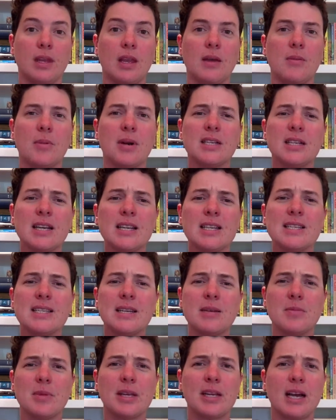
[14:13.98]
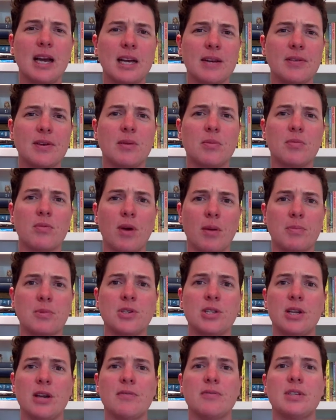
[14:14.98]
But it does seem like kind of an abrupt
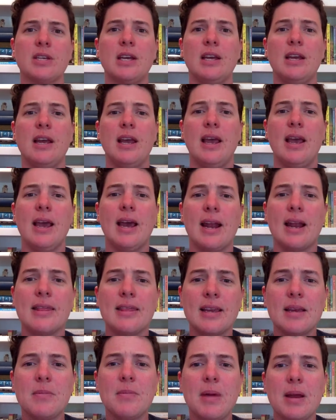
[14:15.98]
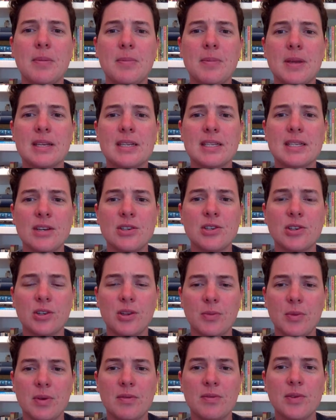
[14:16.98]
shift, and I think it might be essential
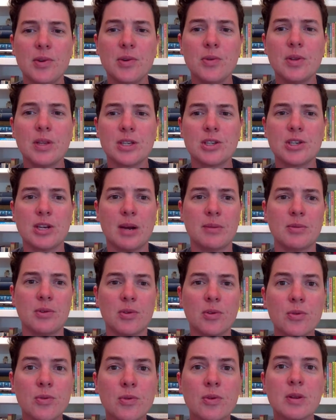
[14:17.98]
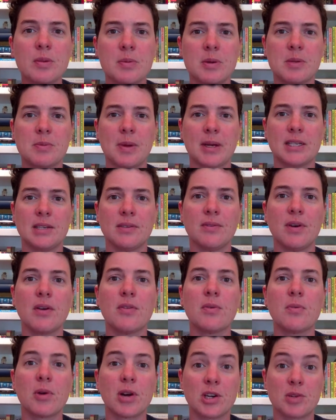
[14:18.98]
that we view this chapter through the perspective of
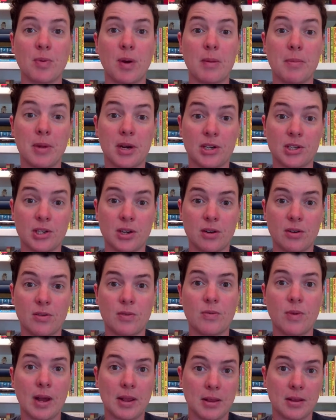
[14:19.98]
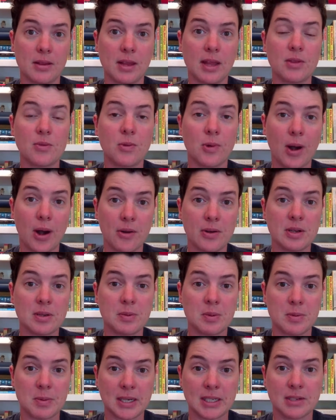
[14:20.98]
the British Prime Minister, rather than through Harry's
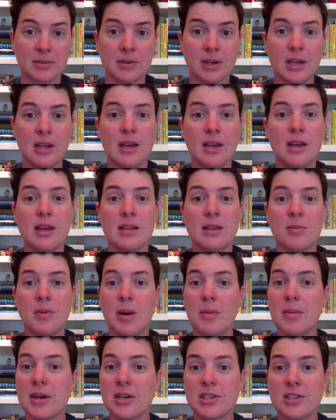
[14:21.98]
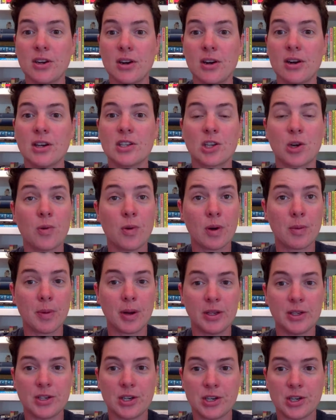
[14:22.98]
perspective. The Prime Minister is a career
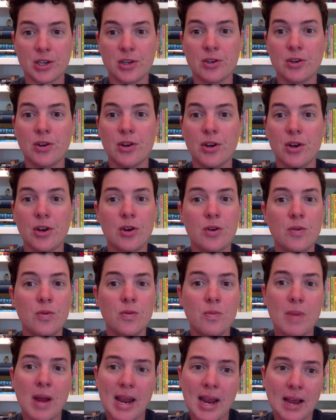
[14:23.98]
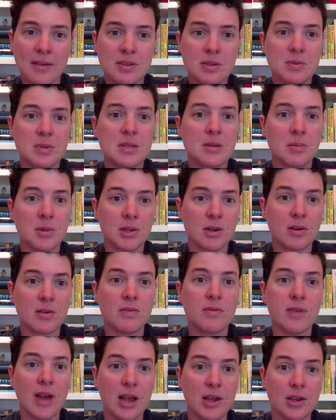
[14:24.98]
politician who may have some similar
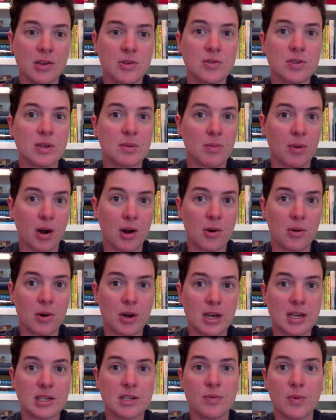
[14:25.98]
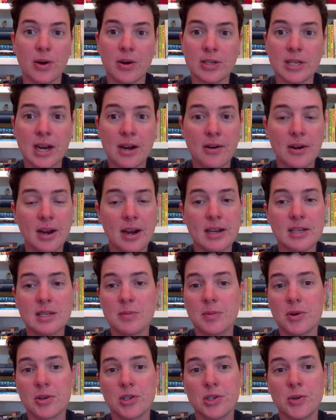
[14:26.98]
values and priorities, whereas Harry is a
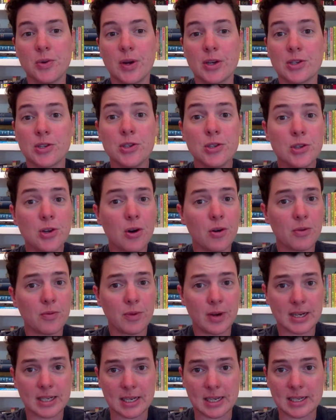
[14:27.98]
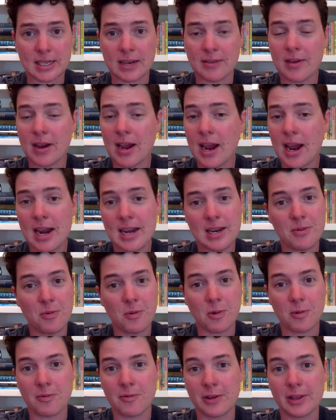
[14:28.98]
person who has no reason to have any
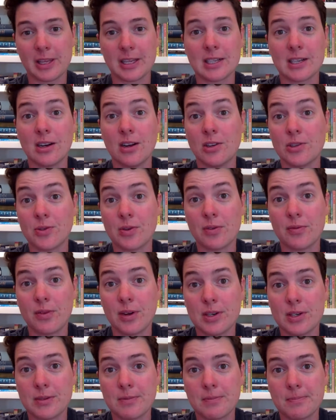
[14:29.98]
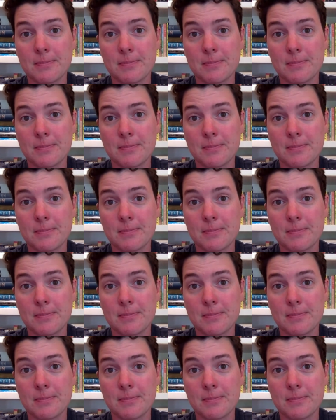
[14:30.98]
warm feelings at all toward Fudge.